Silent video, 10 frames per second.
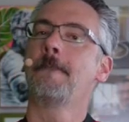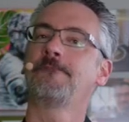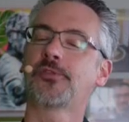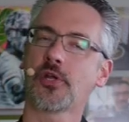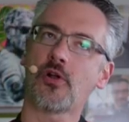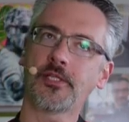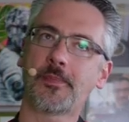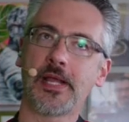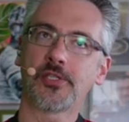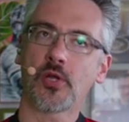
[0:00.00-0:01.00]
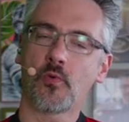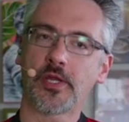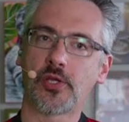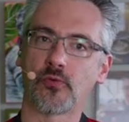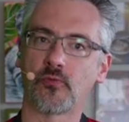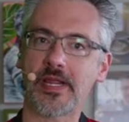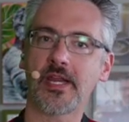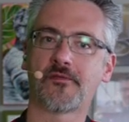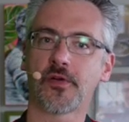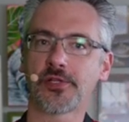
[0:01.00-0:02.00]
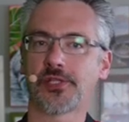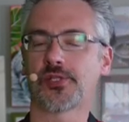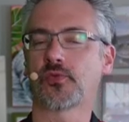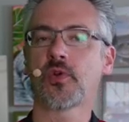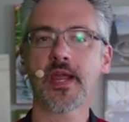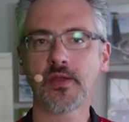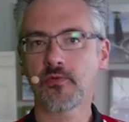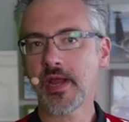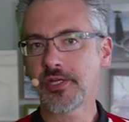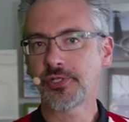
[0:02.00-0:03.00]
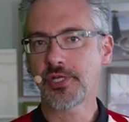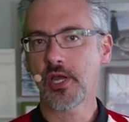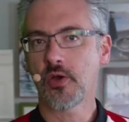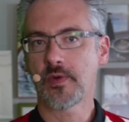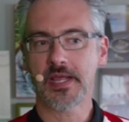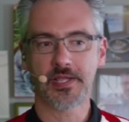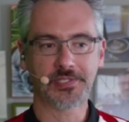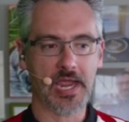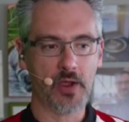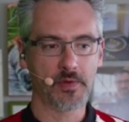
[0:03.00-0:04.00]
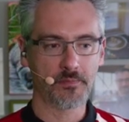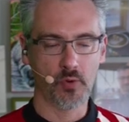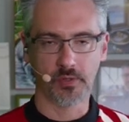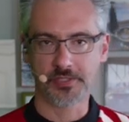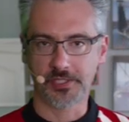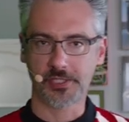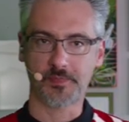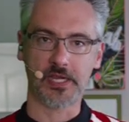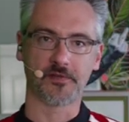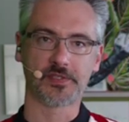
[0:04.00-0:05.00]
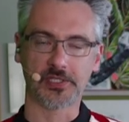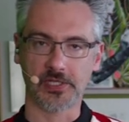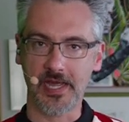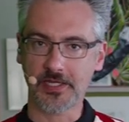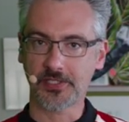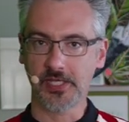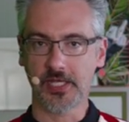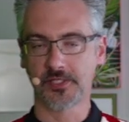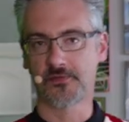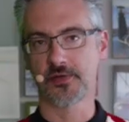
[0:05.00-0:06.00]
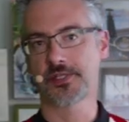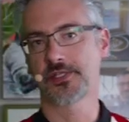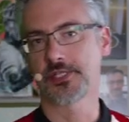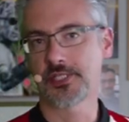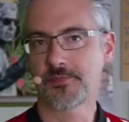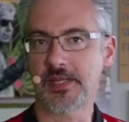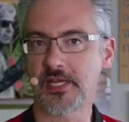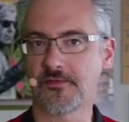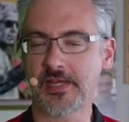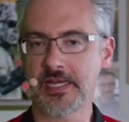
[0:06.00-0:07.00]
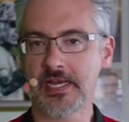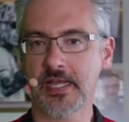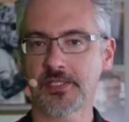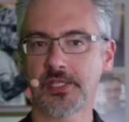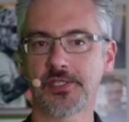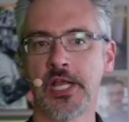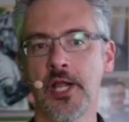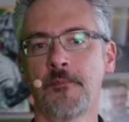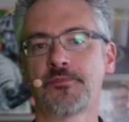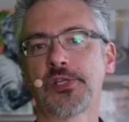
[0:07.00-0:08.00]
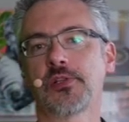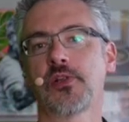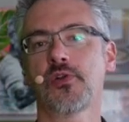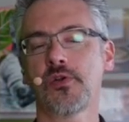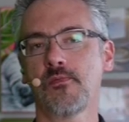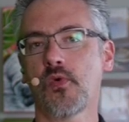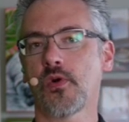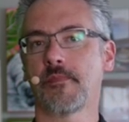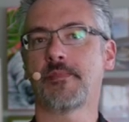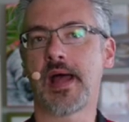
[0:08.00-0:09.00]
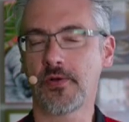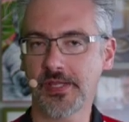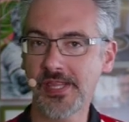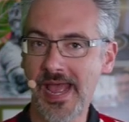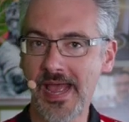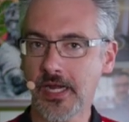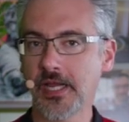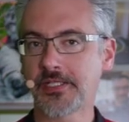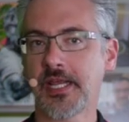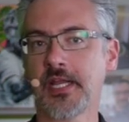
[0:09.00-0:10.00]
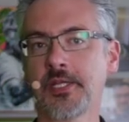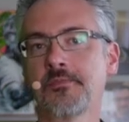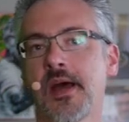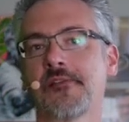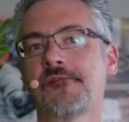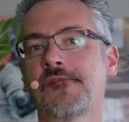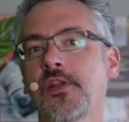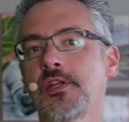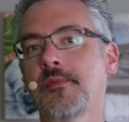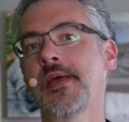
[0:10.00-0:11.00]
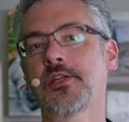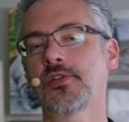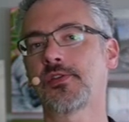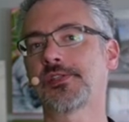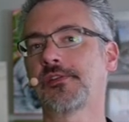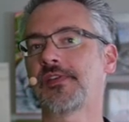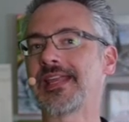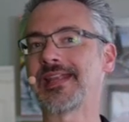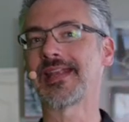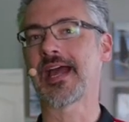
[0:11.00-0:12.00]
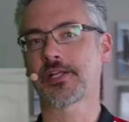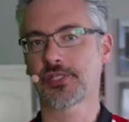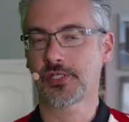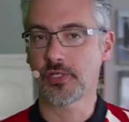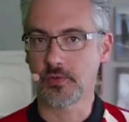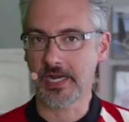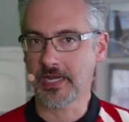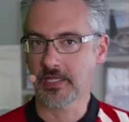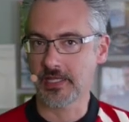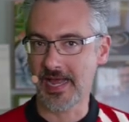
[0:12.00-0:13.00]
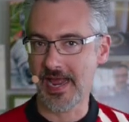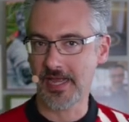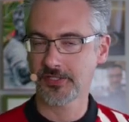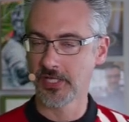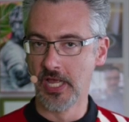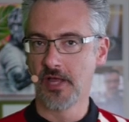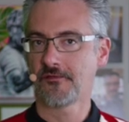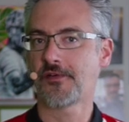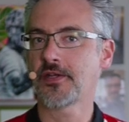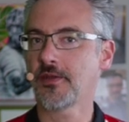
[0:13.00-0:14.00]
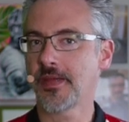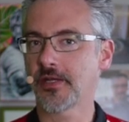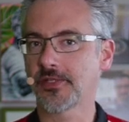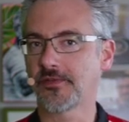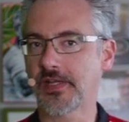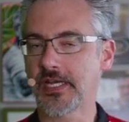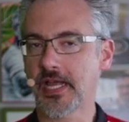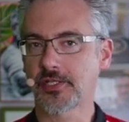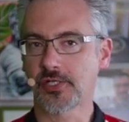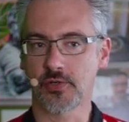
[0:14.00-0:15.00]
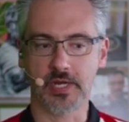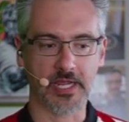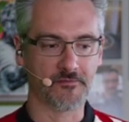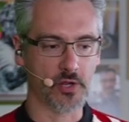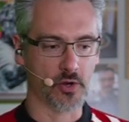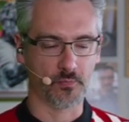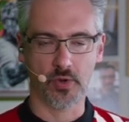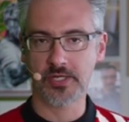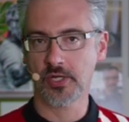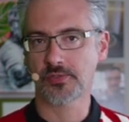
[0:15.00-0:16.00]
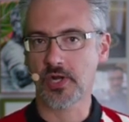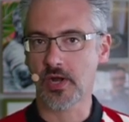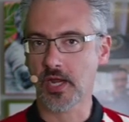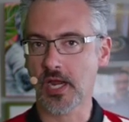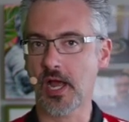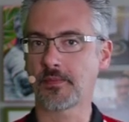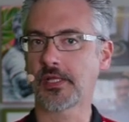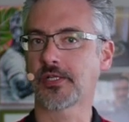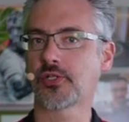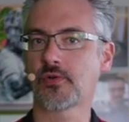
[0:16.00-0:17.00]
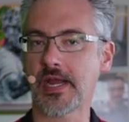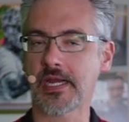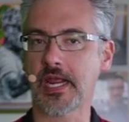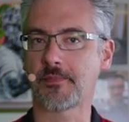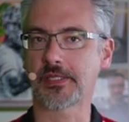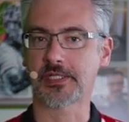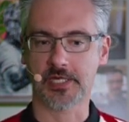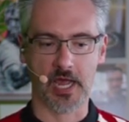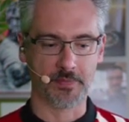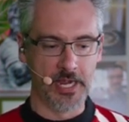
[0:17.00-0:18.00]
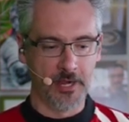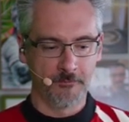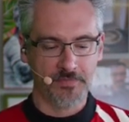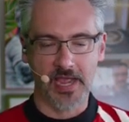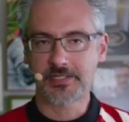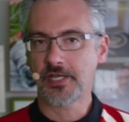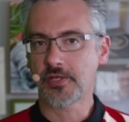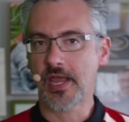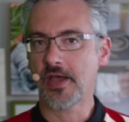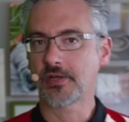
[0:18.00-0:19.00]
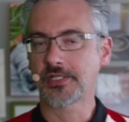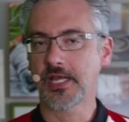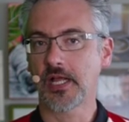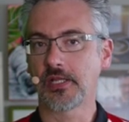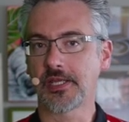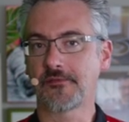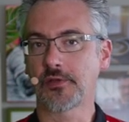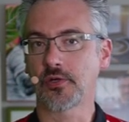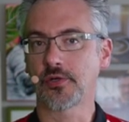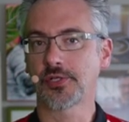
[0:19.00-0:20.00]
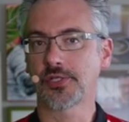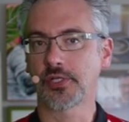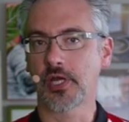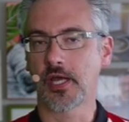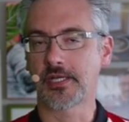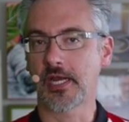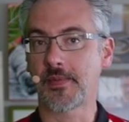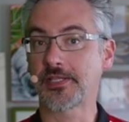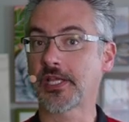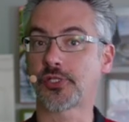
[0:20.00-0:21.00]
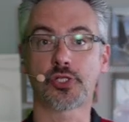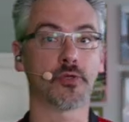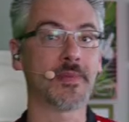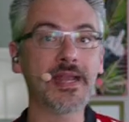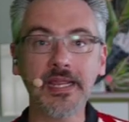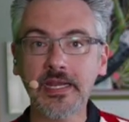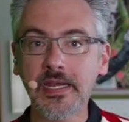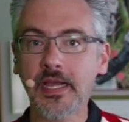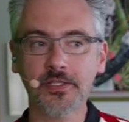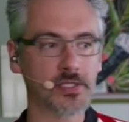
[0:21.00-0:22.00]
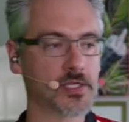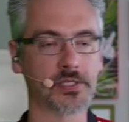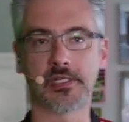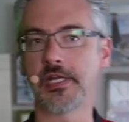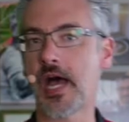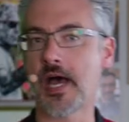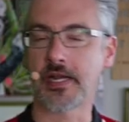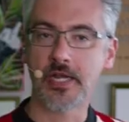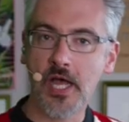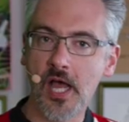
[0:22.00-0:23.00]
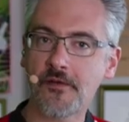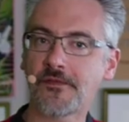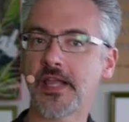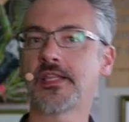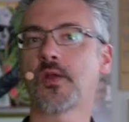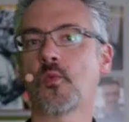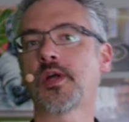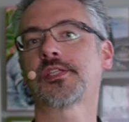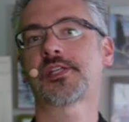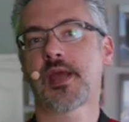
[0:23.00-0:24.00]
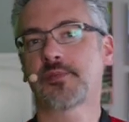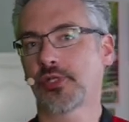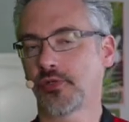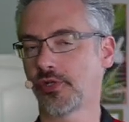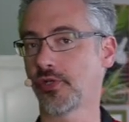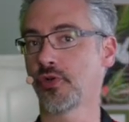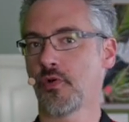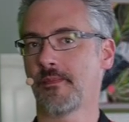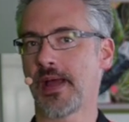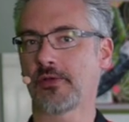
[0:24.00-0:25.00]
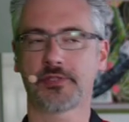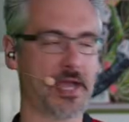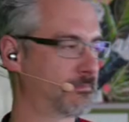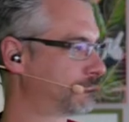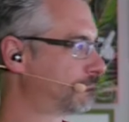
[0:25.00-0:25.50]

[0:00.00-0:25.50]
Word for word: So it all depends on what your read versus write ratio is, how important the speed of selects is versus the speed of indexes. To learn more about that, attend my Fundamentals of Index Tuning class. Fundamentals of Index Tuning. If you go to brentozar.com, click training up at the top, I tell you how to tell if your uh, database has too many indexes, not enough, and then what steps you should do about that.